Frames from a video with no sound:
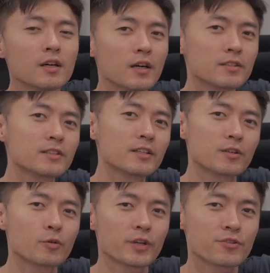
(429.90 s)
Other than a
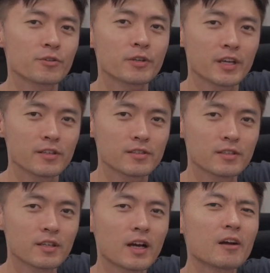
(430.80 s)
quick showcase,
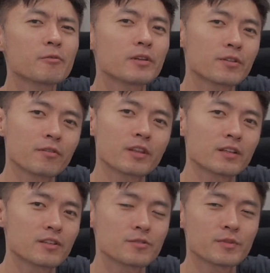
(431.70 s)
I really don't
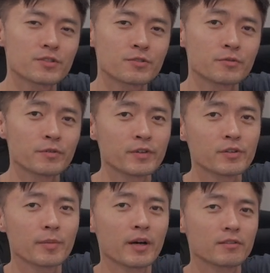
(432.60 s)
think there's much to review
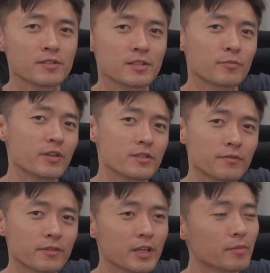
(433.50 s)
about this sim racing
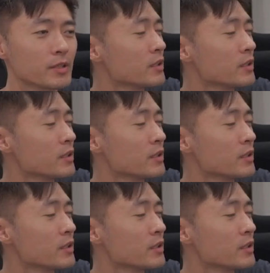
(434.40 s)
frame.